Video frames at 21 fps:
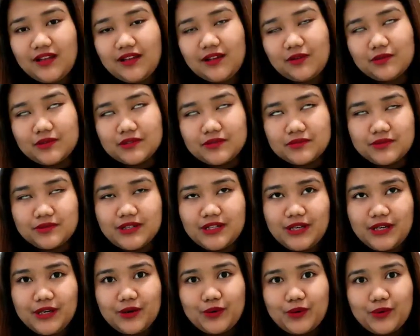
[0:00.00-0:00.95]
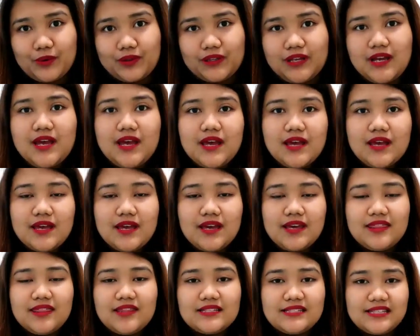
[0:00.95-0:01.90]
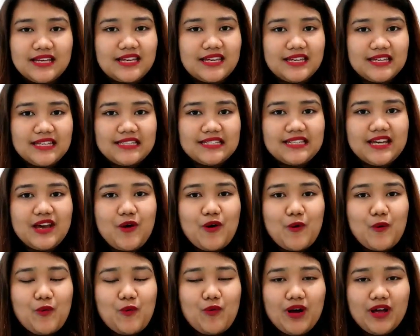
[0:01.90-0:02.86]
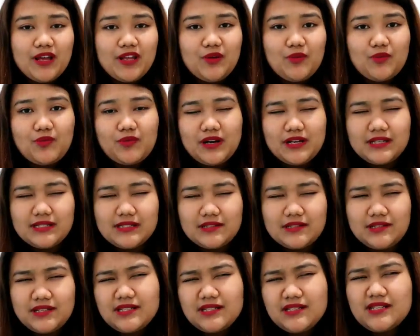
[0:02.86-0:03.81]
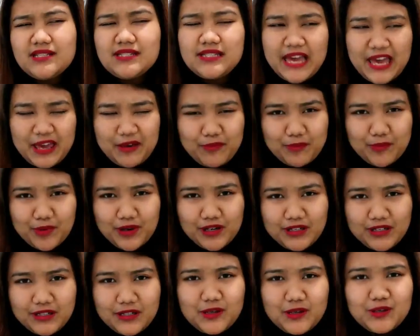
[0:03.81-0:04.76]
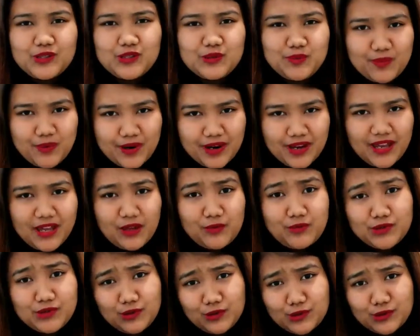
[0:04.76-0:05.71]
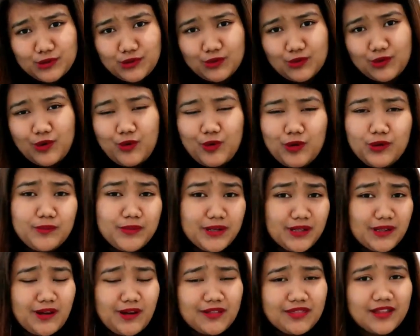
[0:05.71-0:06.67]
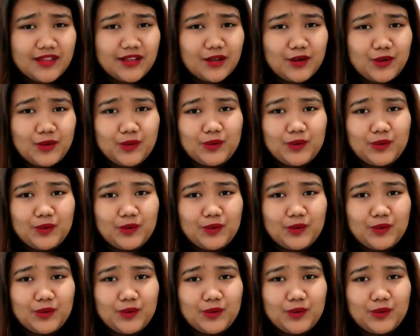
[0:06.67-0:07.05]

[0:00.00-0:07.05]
It was really cold, and the second one was just this April spring. It was also cold, but not that